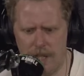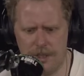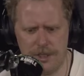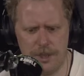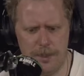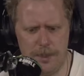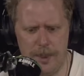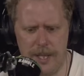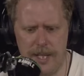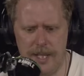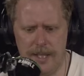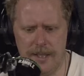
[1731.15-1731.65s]
to
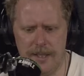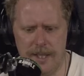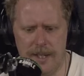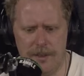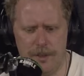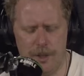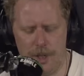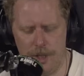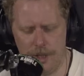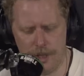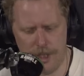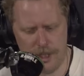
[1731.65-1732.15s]
beat. They've
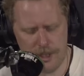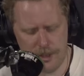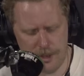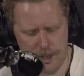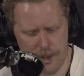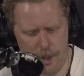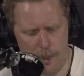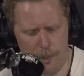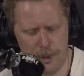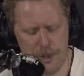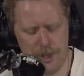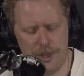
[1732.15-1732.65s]
got this
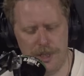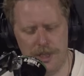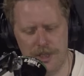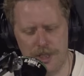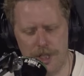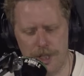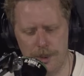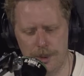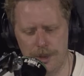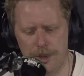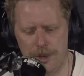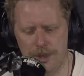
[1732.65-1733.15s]
opportunity
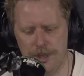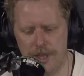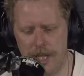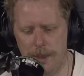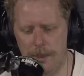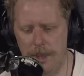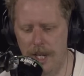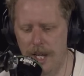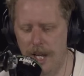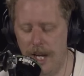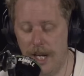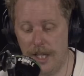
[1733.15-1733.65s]
to go to a new
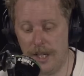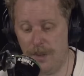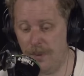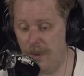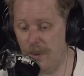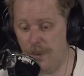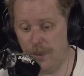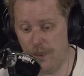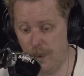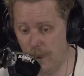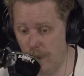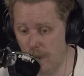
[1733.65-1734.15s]
stadium. And I
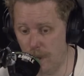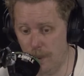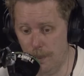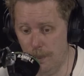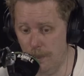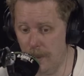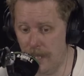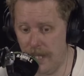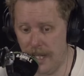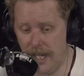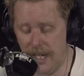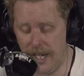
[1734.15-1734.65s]
think
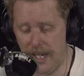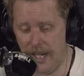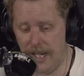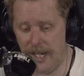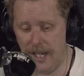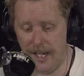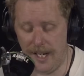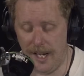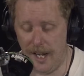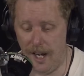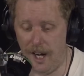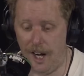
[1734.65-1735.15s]
Fulham,
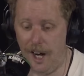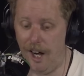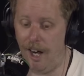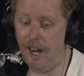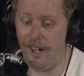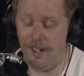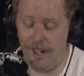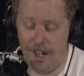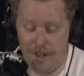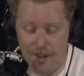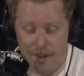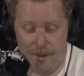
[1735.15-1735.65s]

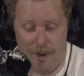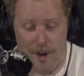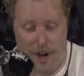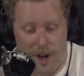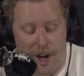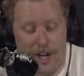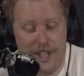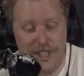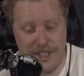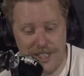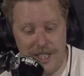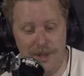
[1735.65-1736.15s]

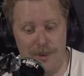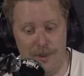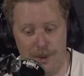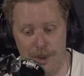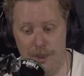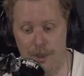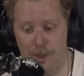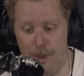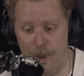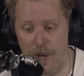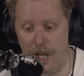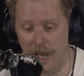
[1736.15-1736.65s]
I see
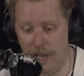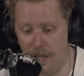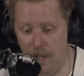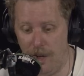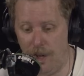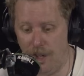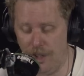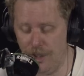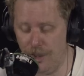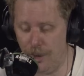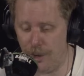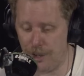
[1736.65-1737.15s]
Fulham quite a
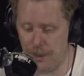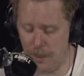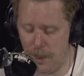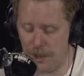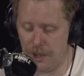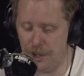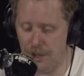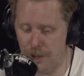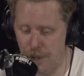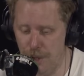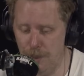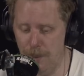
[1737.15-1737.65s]
lot, not as
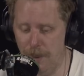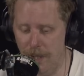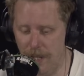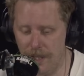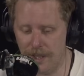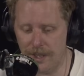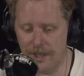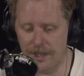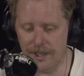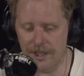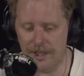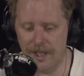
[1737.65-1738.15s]
much as you,
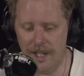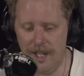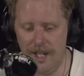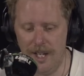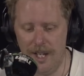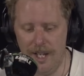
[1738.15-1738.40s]
Marcus.